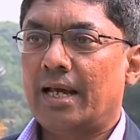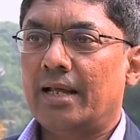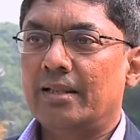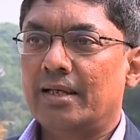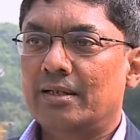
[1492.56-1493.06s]

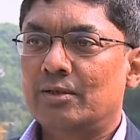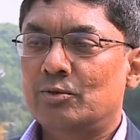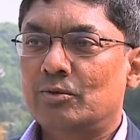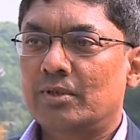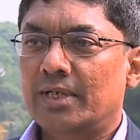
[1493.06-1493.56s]
and then
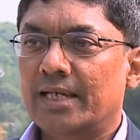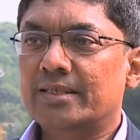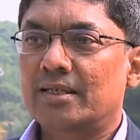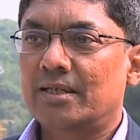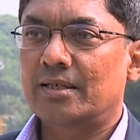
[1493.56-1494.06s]
to
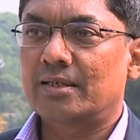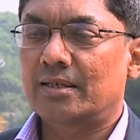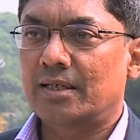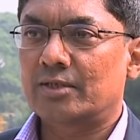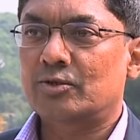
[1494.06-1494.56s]
excellent
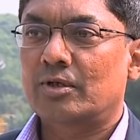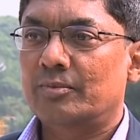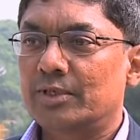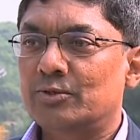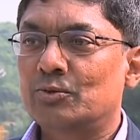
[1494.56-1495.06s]

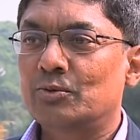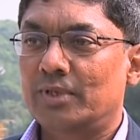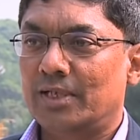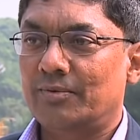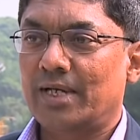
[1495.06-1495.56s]
astronomy school
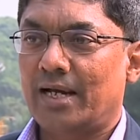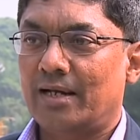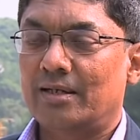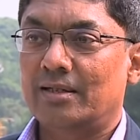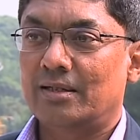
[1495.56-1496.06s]
that we
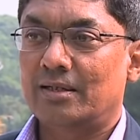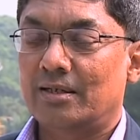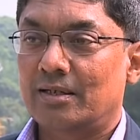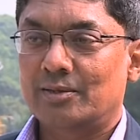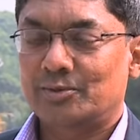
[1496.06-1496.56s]
had in
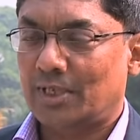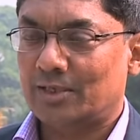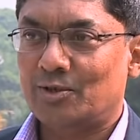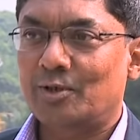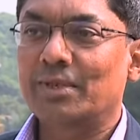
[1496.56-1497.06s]
uh,
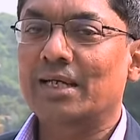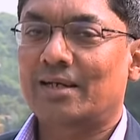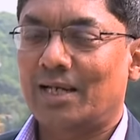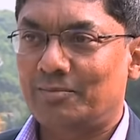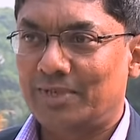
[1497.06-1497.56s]
astronomy
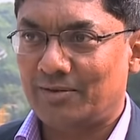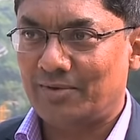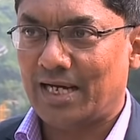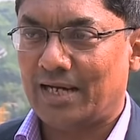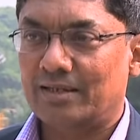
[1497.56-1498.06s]
club that
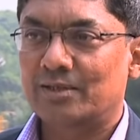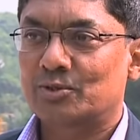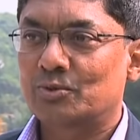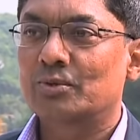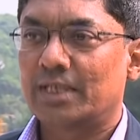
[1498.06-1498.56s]
we had in the
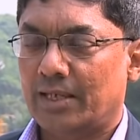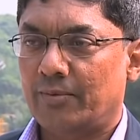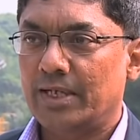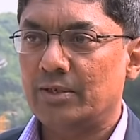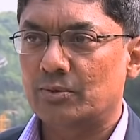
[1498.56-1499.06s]
school that I
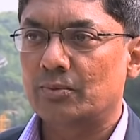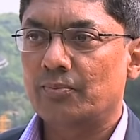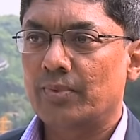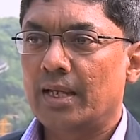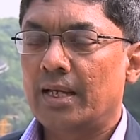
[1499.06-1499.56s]
went to.
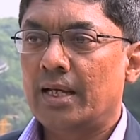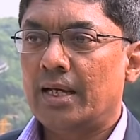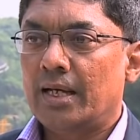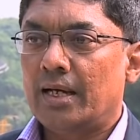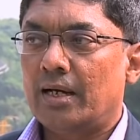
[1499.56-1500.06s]

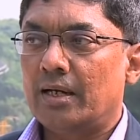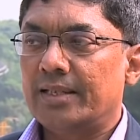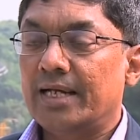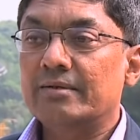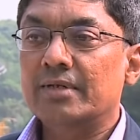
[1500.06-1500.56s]
Uh,
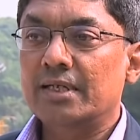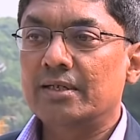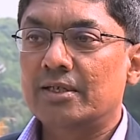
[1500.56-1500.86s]
that really